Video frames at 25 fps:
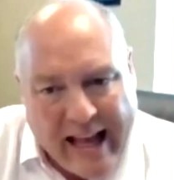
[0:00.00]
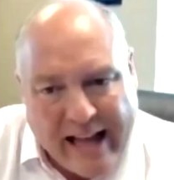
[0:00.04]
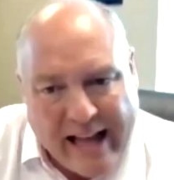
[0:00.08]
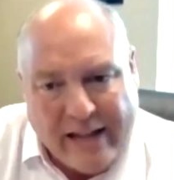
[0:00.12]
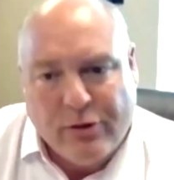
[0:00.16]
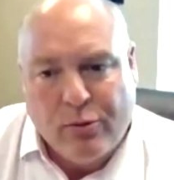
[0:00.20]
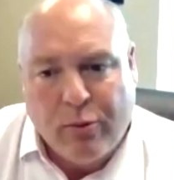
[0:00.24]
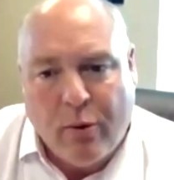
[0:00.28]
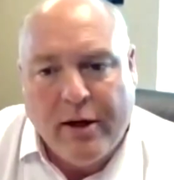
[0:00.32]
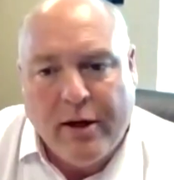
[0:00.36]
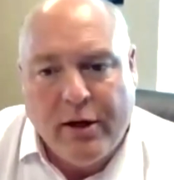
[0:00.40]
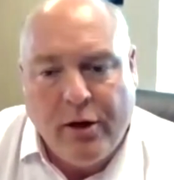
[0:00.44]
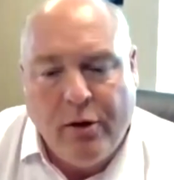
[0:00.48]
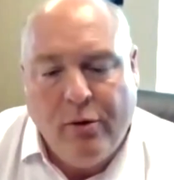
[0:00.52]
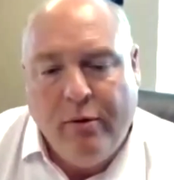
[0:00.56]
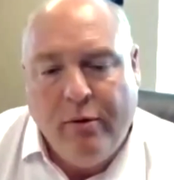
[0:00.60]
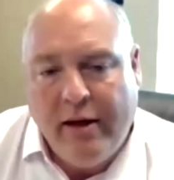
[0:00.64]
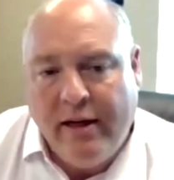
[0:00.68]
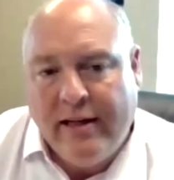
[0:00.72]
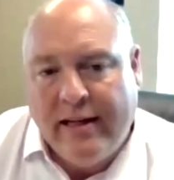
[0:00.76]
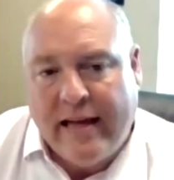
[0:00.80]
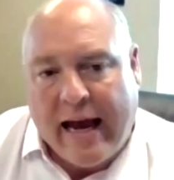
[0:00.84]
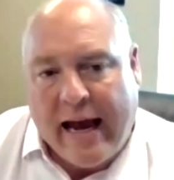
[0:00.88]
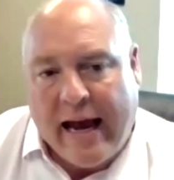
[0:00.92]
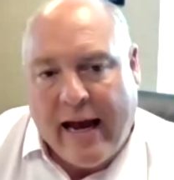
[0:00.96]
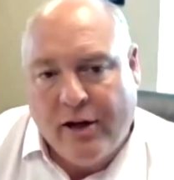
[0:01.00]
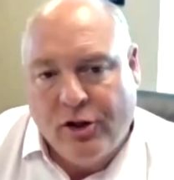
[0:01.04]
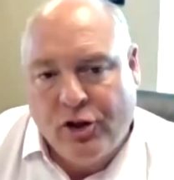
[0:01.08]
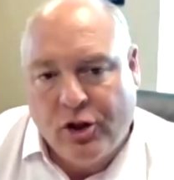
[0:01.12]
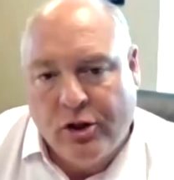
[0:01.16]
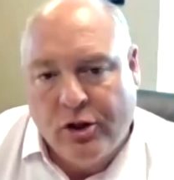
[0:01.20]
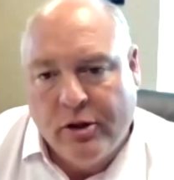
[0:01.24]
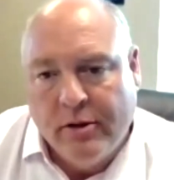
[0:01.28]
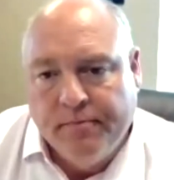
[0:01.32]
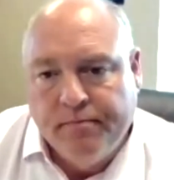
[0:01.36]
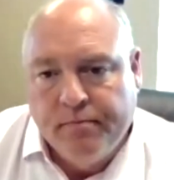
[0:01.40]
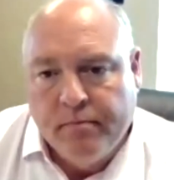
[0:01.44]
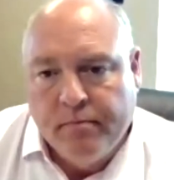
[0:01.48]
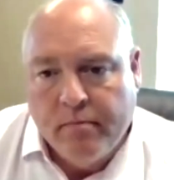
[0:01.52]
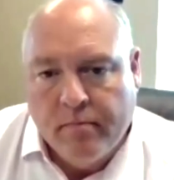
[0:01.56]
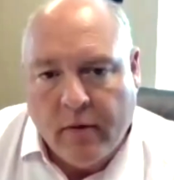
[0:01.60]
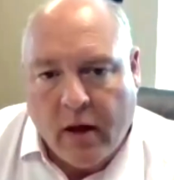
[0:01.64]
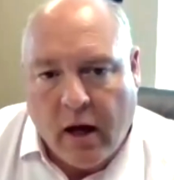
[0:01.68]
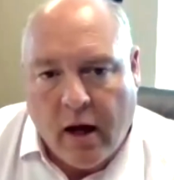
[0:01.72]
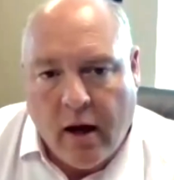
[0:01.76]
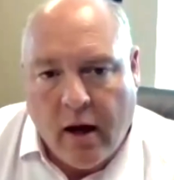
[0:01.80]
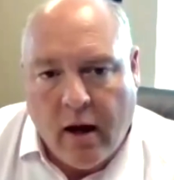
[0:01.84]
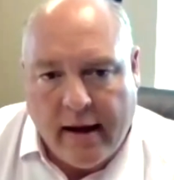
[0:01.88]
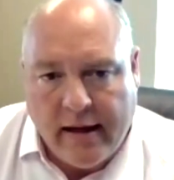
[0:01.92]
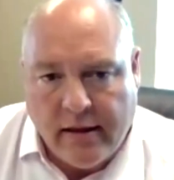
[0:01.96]
So that's why you need cash
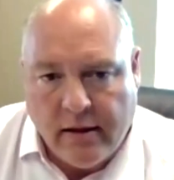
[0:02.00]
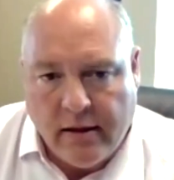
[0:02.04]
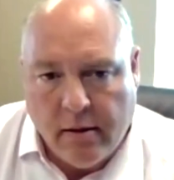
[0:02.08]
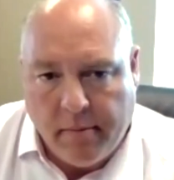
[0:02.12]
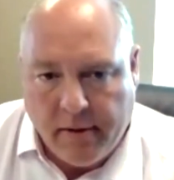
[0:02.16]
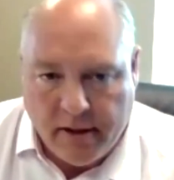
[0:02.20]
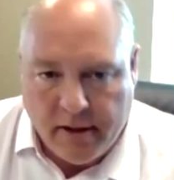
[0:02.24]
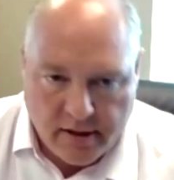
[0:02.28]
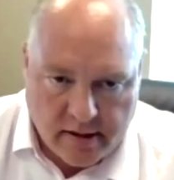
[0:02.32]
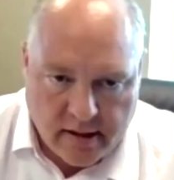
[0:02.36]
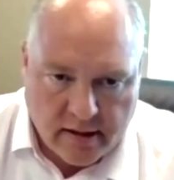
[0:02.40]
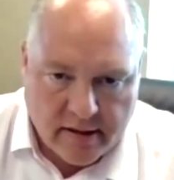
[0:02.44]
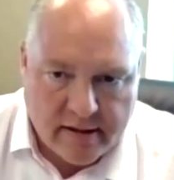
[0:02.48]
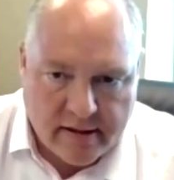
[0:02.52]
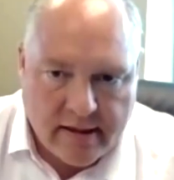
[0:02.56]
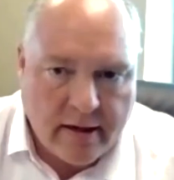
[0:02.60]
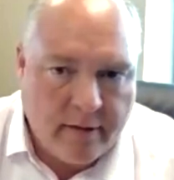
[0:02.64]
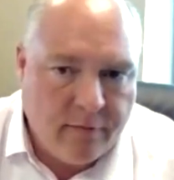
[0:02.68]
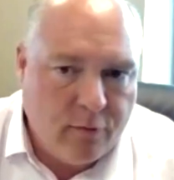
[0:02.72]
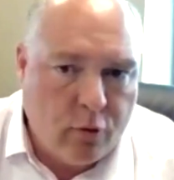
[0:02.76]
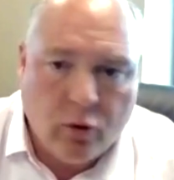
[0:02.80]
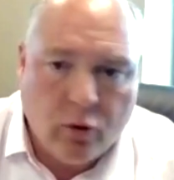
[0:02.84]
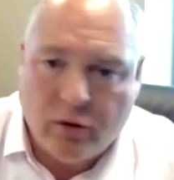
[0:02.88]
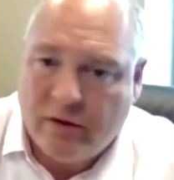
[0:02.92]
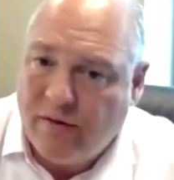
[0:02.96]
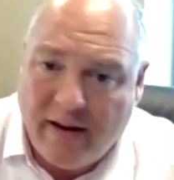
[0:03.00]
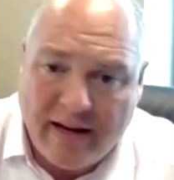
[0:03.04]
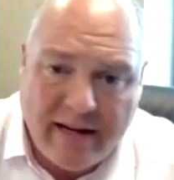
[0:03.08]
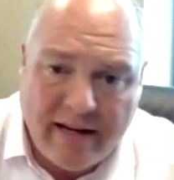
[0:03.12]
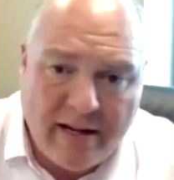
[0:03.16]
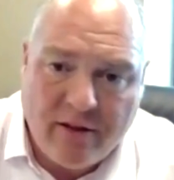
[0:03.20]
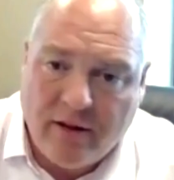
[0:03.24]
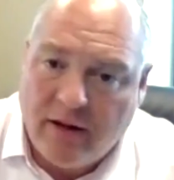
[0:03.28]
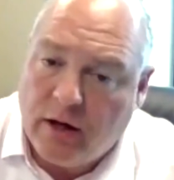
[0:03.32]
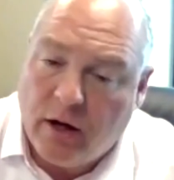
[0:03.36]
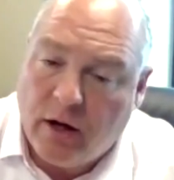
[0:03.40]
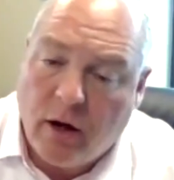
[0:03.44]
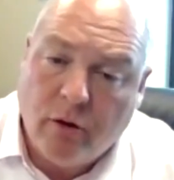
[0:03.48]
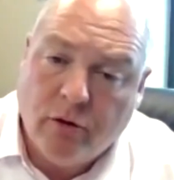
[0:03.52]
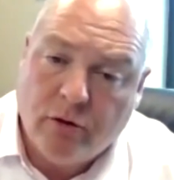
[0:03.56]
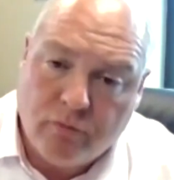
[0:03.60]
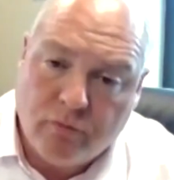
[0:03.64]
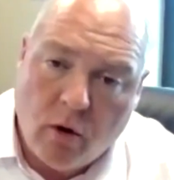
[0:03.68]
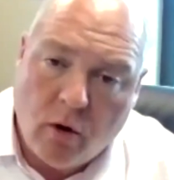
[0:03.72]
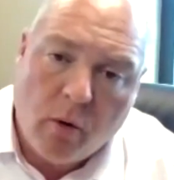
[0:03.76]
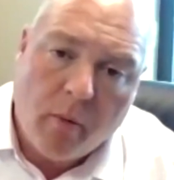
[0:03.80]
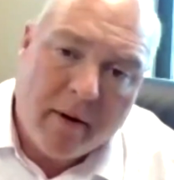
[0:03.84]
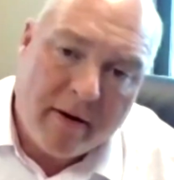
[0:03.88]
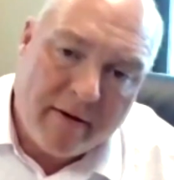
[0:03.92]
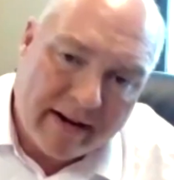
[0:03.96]
in the business. And of course, if anything
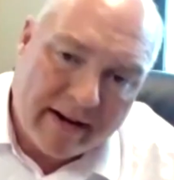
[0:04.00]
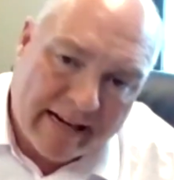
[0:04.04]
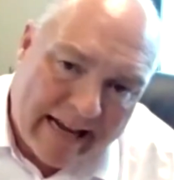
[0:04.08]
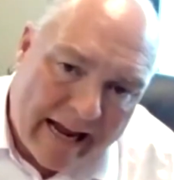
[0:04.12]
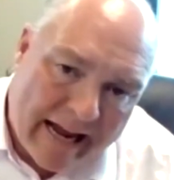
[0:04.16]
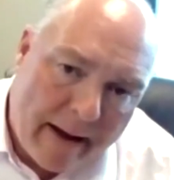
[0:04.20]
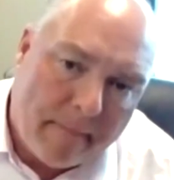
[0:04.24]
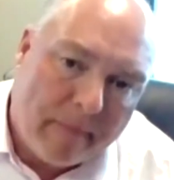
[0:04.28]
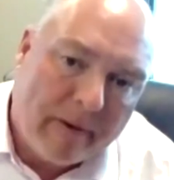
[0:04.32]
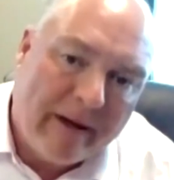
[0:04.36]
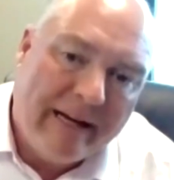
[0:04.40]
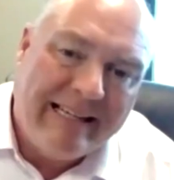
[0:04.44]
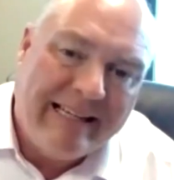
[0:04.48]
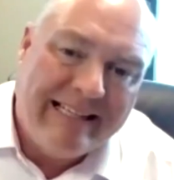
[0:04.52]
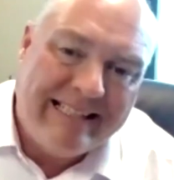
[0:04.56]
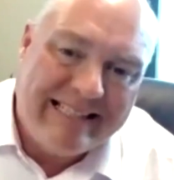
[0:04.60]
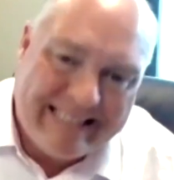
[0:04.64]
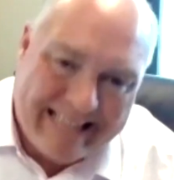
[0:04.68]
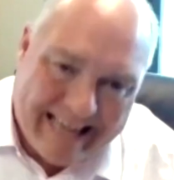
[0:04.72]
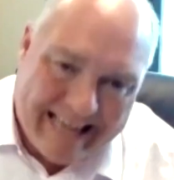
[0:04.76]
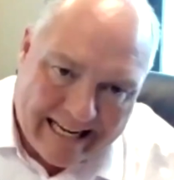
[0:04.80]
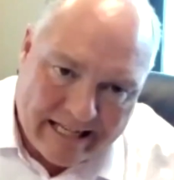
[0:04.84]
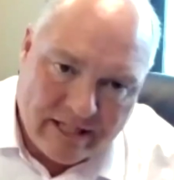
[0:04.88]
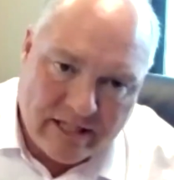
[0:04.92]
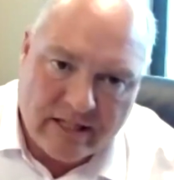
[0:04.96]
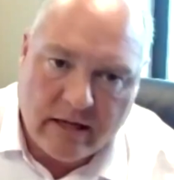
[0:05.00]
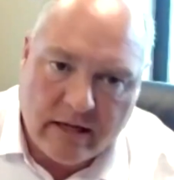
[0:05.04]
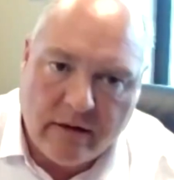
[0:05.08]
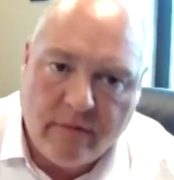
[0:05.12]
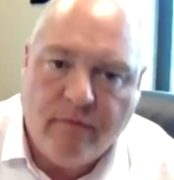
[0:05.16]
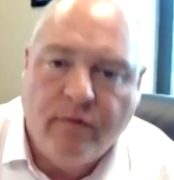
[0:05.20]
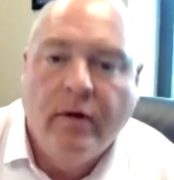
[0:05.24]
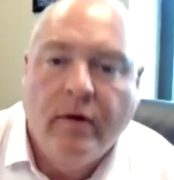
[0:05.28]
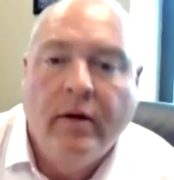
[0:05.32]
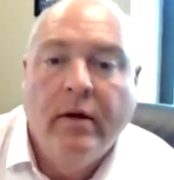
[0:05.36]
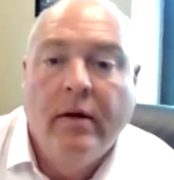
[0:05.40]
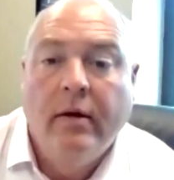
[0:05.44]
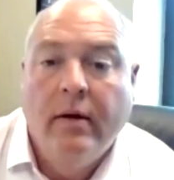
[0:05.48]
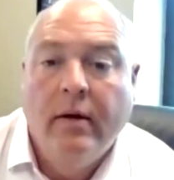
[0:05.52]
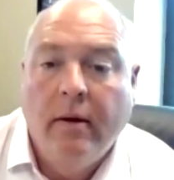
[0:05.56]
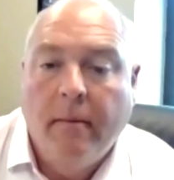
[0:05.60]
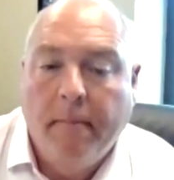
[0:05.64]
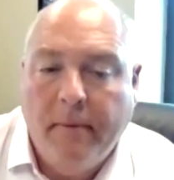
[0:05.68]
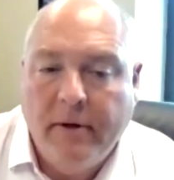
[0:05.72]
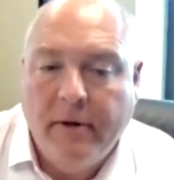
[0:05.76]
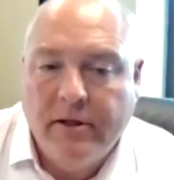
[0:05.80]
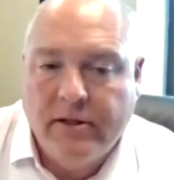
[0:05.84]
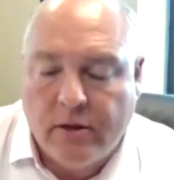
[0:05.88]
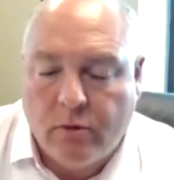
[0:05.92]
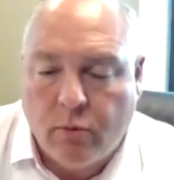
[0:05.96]
goes wrong, we're a capital intensive
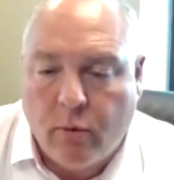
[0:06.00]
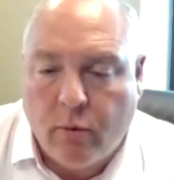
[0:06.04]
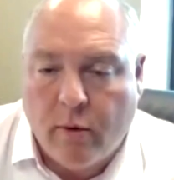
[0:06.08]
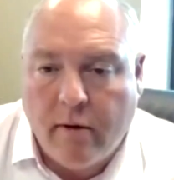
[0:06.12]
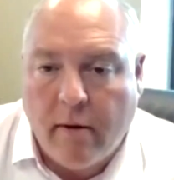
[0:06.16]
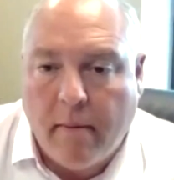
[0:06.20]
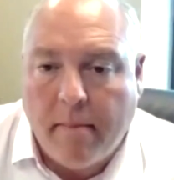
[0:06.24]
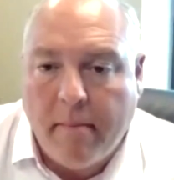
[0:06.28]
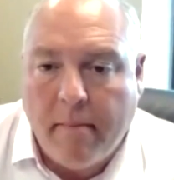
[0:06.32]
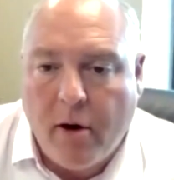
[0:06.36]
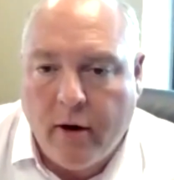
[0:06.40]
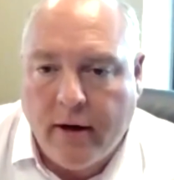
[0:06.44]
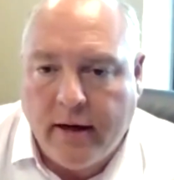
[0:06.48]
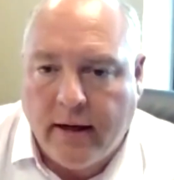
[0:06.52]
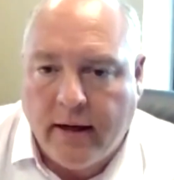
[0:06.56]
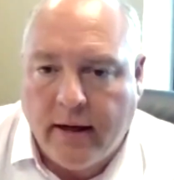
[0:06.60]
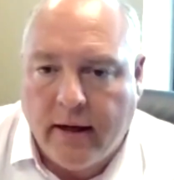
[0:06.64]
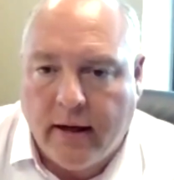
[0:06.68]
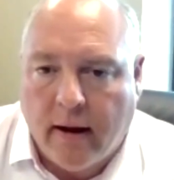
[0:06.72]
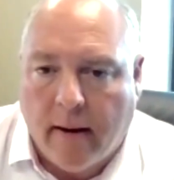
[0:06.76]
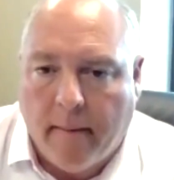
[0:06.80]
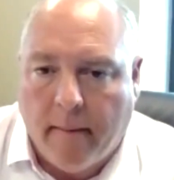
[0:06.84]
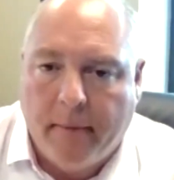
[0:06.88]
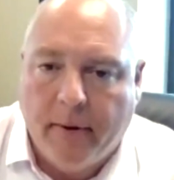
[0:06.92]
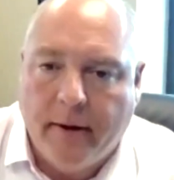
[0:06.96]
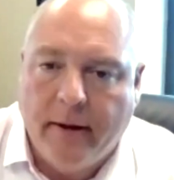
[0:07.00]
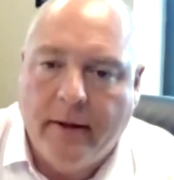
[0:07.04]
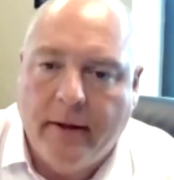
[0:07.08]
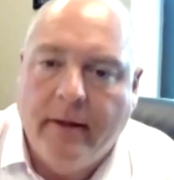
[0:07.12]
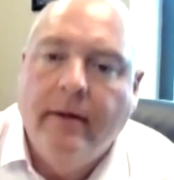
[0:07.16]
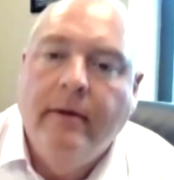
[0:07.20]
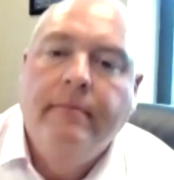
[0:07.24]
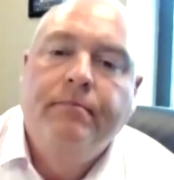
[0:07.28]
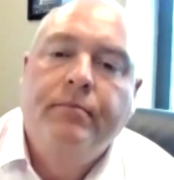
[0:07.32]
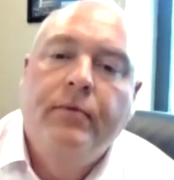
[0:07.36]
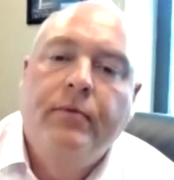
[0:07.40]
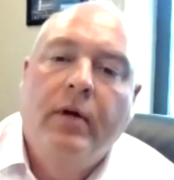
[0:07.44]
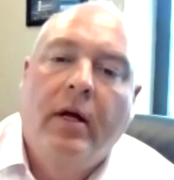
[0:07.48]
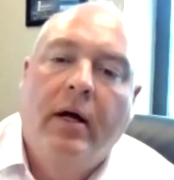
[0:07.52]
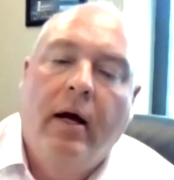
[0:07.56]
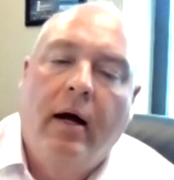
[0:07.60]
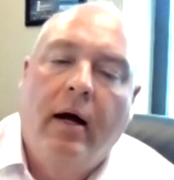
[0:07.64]
business. We're a mining company.